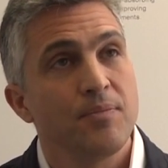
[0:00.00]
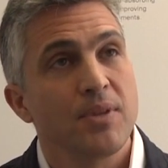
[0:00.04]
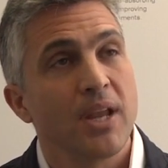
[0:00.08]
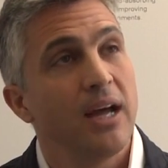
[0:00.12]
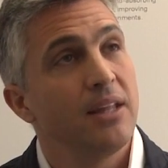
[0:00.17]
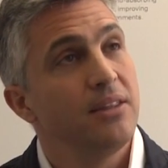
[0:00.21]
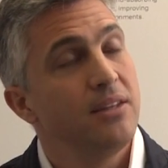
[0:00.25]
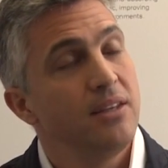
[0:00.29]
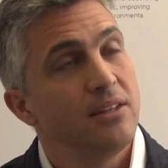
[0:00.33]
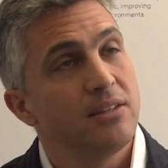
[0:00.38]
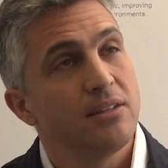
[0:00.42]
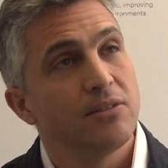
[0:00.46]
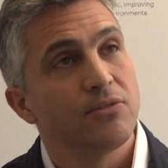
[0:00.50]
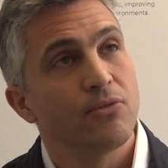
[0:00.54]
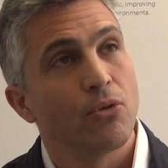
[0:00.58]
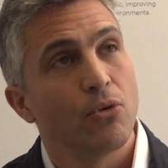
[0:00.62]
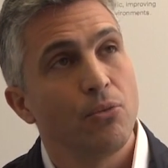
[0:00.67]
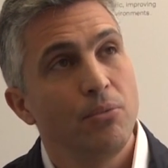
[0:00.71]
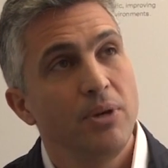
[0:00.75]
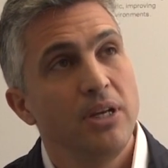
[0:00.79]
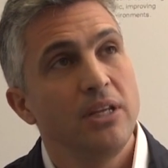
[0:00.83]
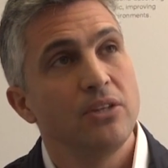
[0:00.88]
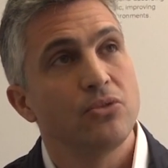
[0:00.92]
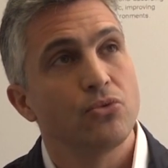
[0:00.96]
And this for
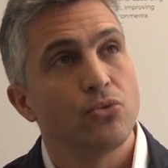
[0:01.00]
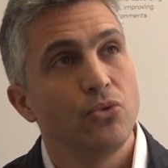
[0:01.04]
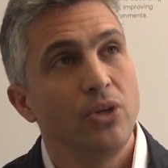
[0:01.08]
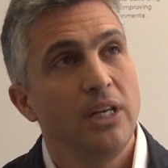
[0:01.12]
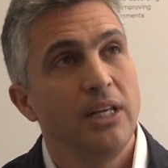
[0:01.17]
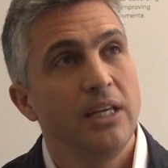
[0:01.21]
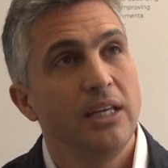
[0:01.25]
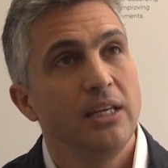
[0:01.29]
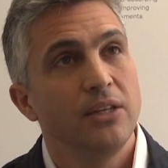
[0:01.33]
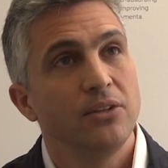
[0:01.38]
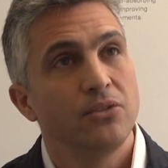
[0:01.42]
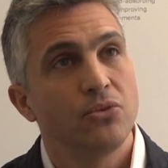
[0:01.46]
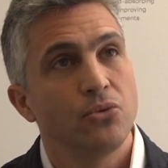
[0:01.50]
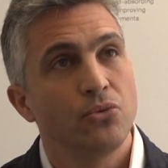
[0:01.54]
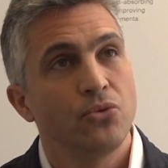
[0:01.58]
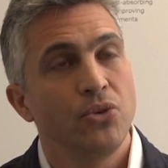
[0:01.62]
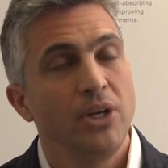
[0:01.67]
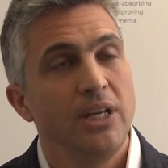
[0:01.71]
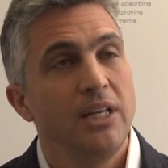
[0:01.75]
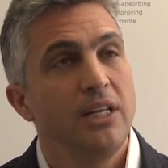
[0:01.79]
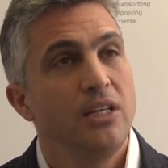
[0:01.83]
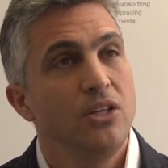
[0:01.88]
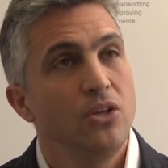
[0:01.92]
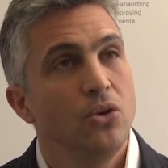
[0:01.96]
me is
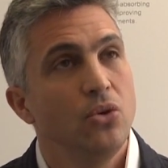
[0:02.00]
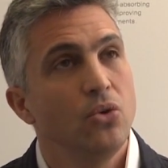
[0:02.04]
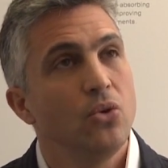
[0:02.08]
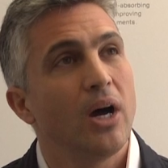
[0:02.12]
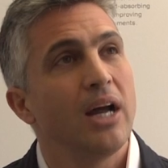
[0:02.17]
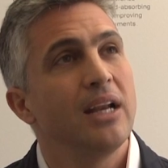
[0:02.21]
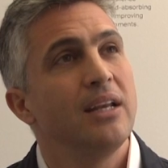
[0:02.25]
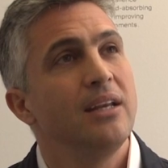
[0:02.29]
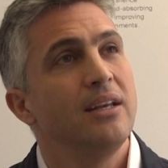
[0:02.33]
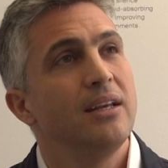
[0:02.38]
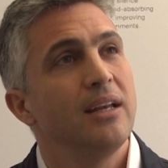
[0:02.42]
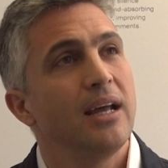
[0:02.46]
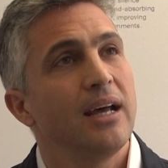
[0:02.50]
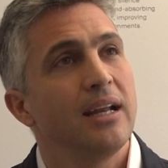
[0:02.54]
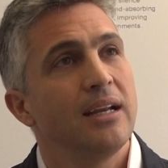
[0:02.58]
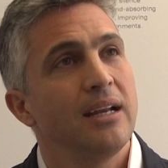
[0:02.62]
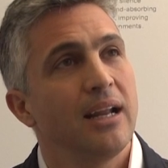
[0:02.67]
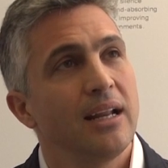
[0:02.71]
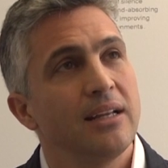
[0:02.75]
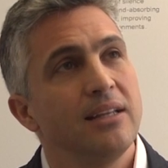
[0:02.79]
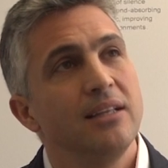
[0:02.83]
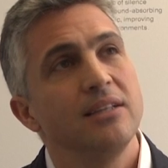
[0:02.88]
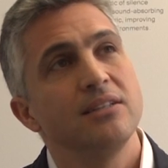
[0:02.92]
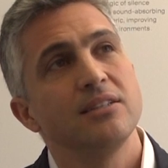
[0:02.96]
really new,
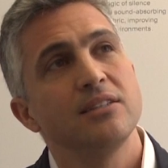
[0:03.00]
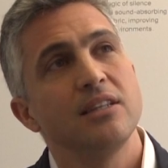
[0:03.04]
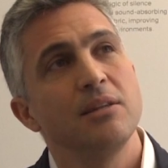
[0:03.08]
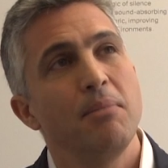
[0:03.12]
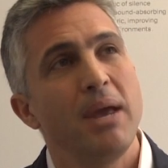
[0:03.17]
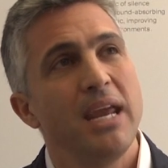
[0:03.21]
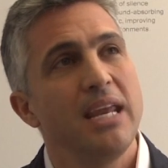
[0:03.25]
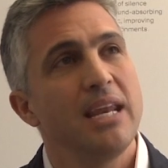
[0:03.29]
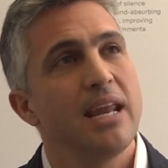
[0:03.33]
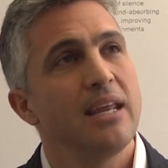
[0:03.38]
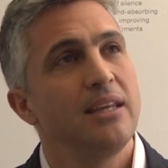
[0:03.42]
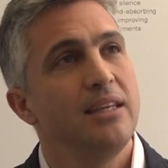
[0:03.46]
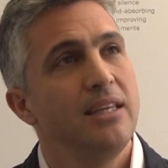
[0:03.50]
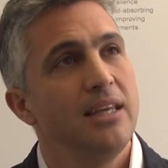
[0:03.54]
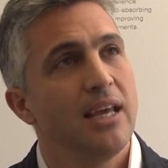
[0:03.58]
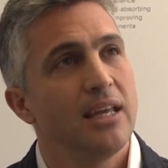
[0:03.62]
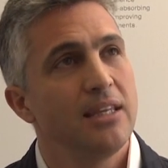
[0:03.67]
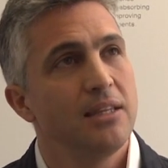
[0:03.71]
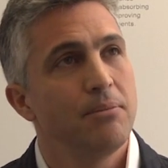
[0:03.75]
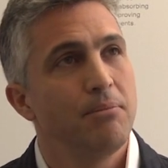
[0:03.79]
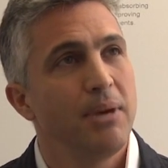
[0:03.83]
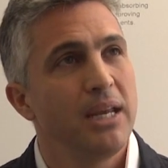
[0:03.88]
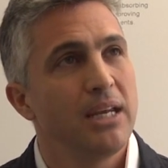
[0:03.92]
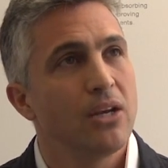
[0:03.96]
and this is the main idea
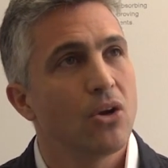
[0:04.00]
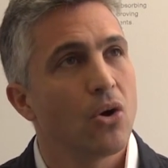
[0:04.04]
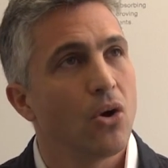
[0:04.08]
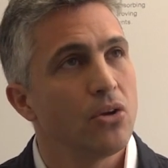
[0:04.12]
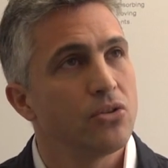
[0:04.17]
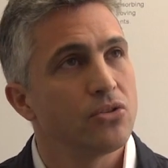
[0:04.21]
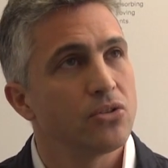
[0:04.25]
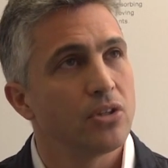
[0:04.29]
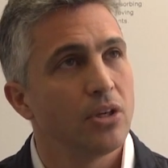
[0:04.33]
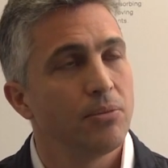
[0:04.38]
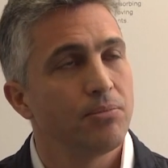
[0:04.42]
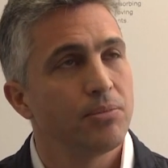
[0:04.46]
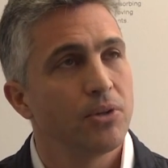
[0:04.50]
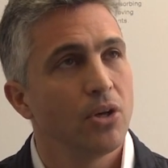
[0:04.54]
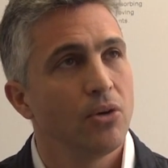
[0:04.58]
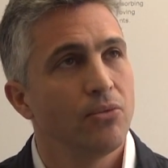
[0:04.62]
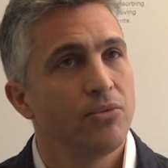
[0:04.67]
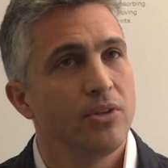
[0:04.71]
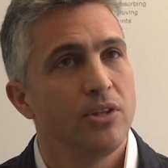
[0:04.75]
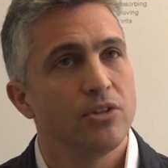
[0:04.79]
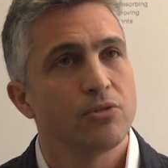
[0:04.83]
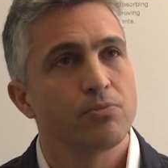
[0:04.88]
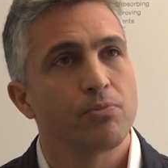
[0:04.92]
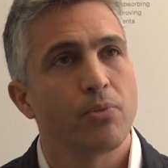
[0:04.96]
and the main concept of
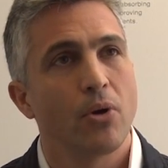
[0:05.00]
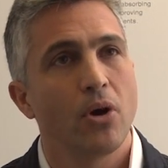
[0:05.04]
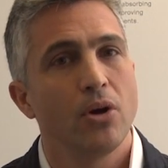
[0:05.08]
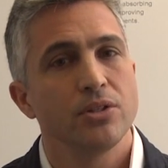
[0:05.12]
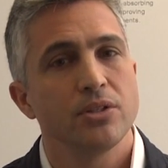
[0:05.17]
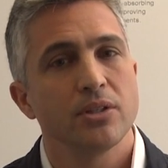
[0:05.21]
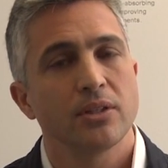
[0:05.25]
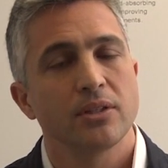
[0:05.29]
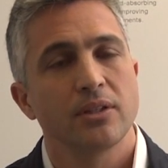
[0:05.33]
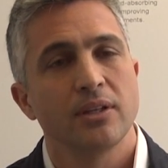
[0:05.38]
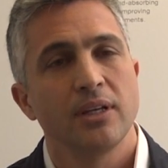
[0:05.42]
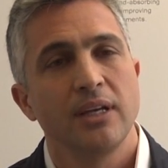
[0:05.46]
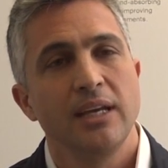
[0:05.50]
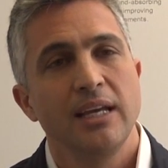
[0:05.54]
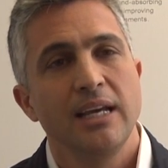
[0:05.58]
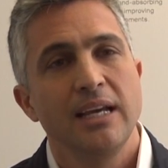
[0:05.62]
this project.